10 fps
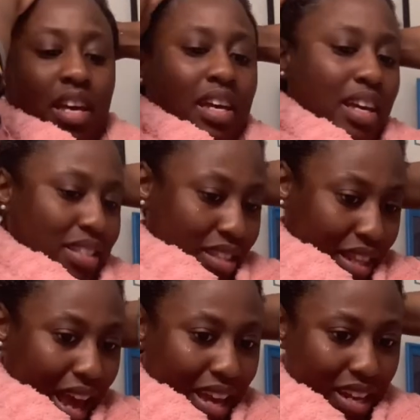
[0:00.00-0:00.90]
It's
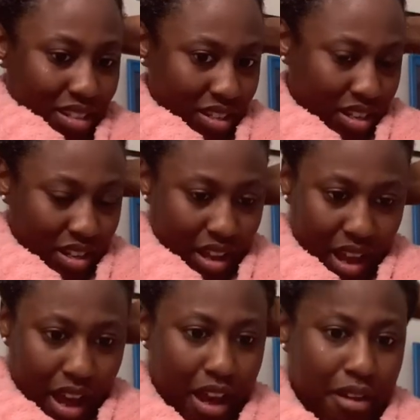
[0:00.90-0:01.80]
light.
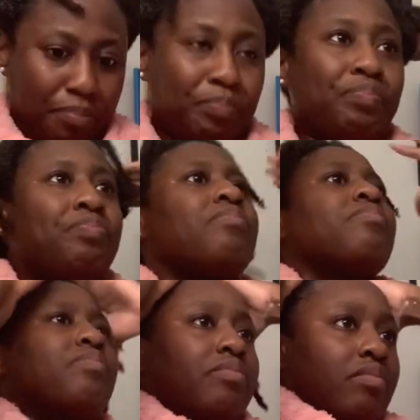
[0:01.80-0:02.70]
Um,
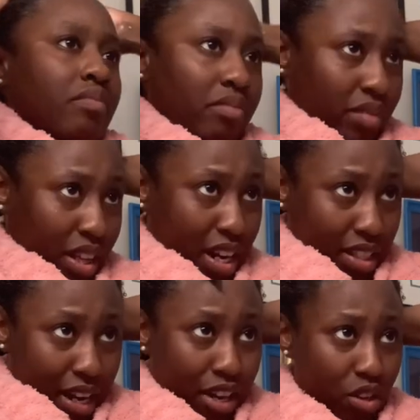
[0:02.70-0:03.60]
and
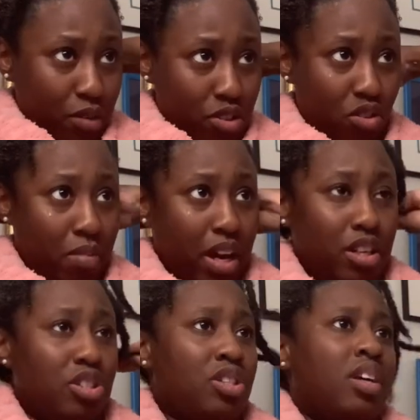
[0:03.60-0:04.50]
it's not doing too
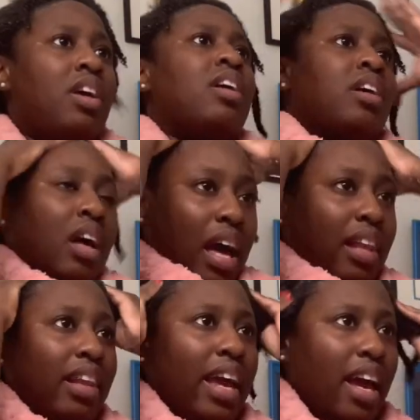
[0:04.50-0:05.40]
much. I
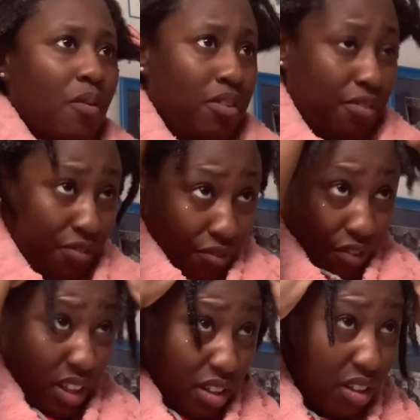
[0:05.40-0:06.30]
like how it
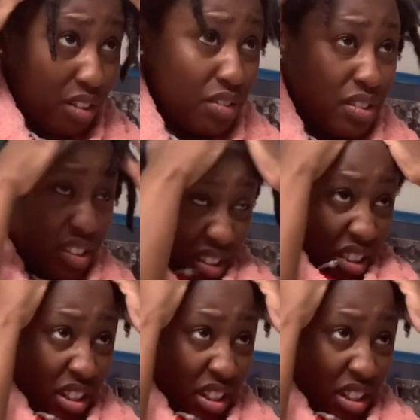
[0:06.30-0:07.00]
feels.